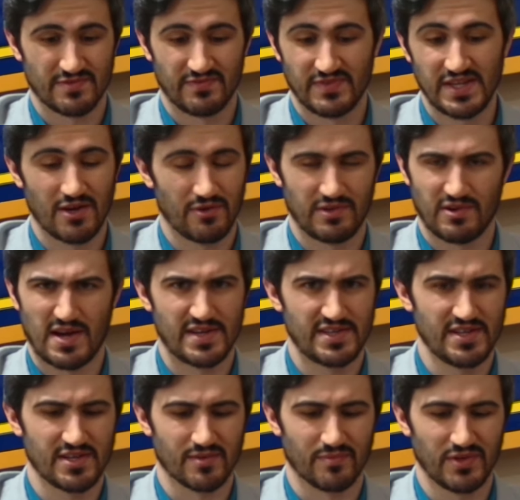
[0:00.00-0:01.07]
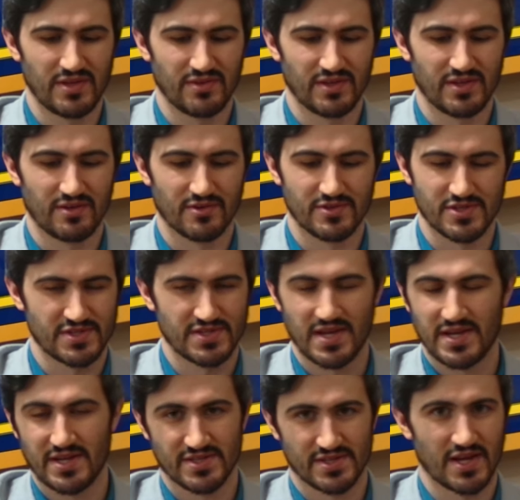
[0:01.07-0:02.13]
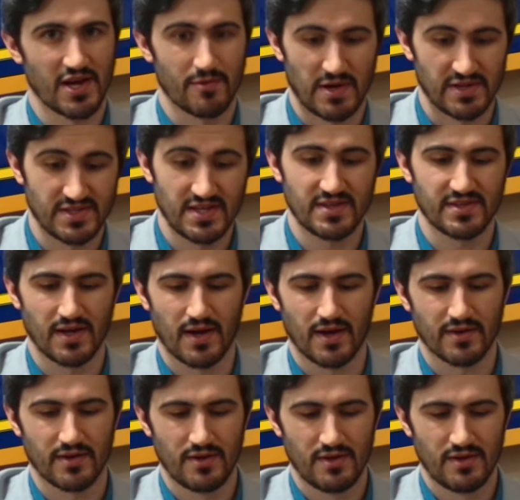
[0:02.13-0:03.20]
veto their idea completely or just say he doesn't care about TikTok.